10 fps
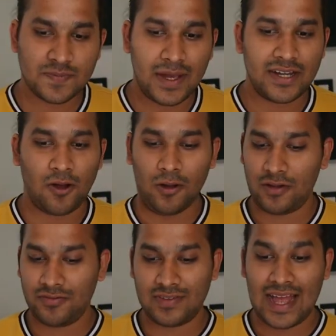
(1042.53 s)
Despite
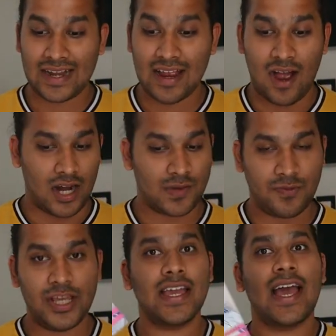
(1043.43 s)
all of that
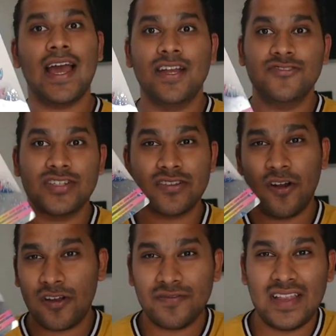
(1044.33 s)
heartbreak and just
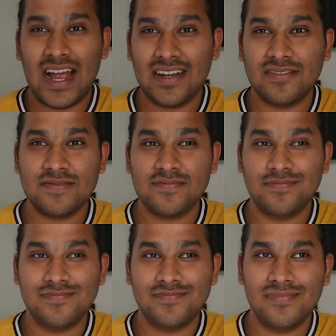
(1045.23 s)
all of that
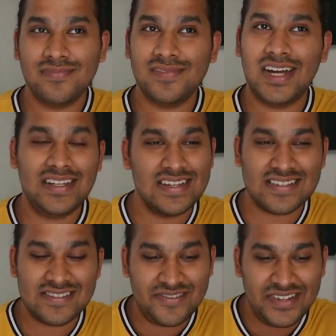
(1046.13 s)

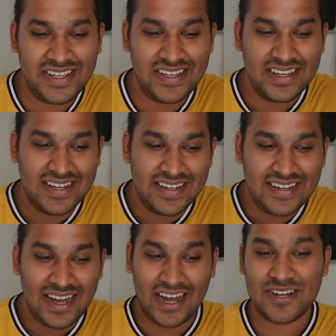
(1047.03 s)
unnecessary
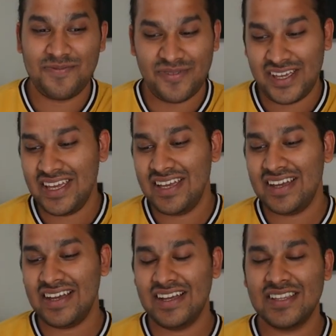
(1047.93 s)

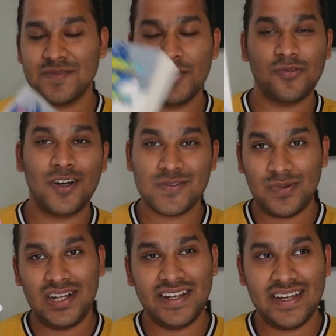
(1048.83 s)
heartbreak, this book was
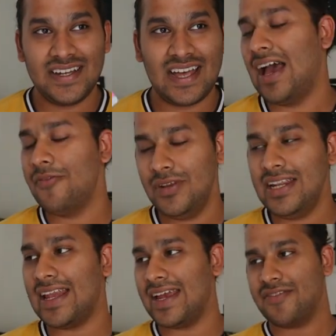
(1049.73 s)
well done. I
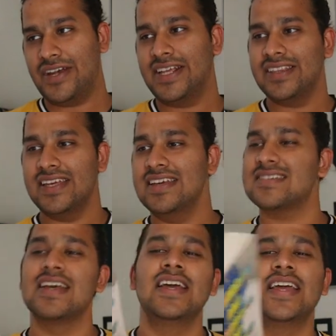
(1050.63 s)
really liked reading
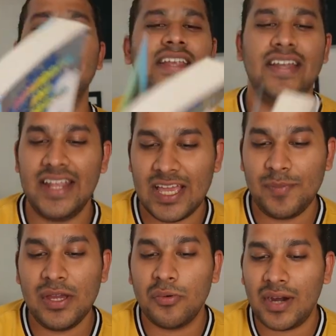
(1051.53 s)
this. It did take
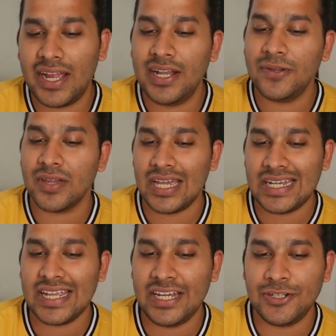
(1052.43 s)
me a while to
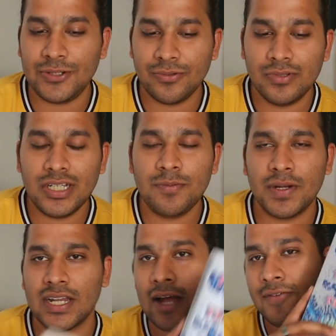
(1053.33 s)
get into it,
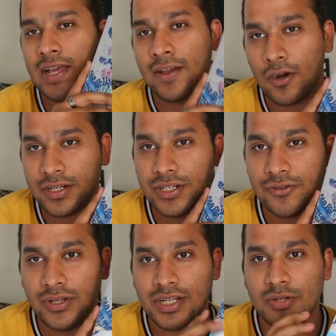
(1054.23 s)
but after I got
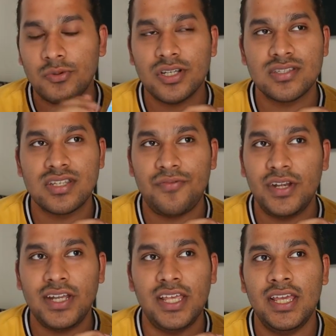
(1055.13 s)
into it, it was
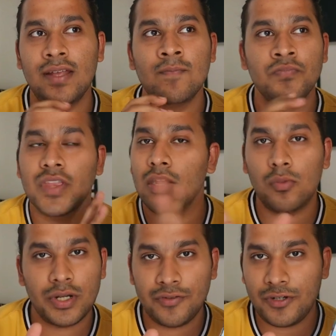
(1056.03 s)
definitely a
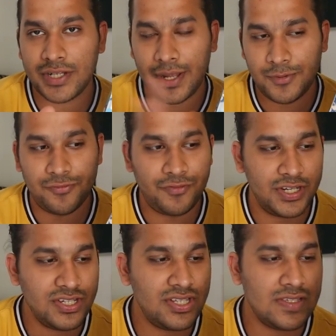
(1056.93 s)
wonderful time to
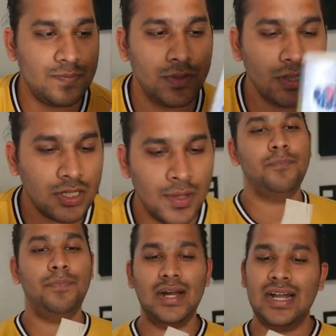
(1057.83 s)
finish this book.
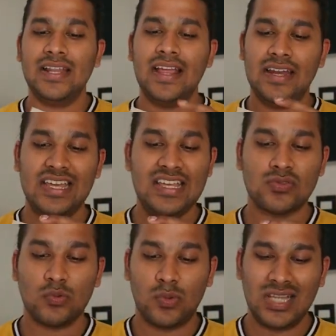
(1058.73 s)
But there
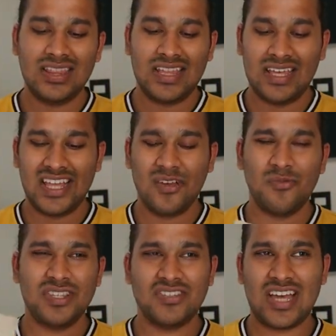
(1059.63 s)
is one
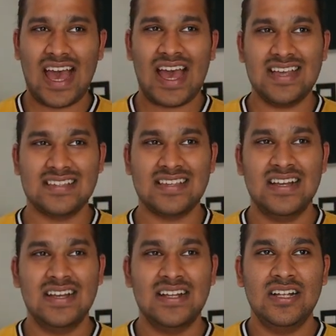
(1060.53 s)
thing which has
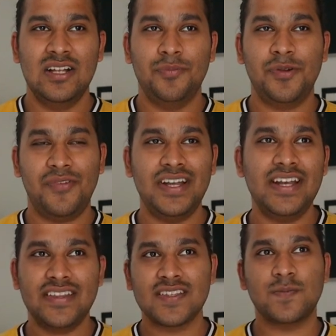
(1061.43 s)

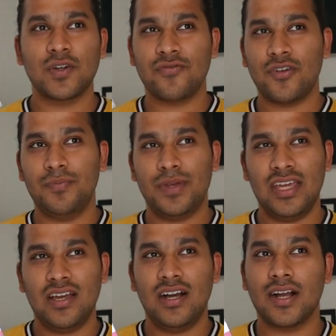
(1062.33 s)
prevented this book from
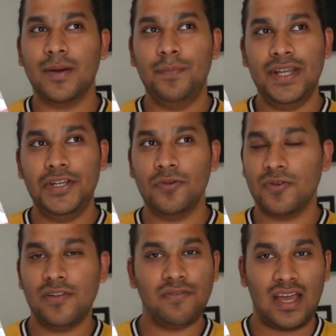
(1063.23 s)
being a complete
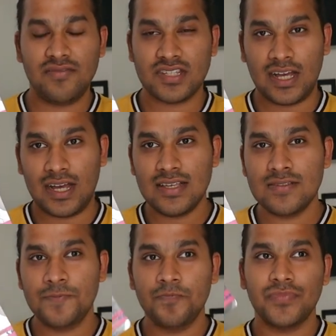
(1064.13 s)
total 5 stars,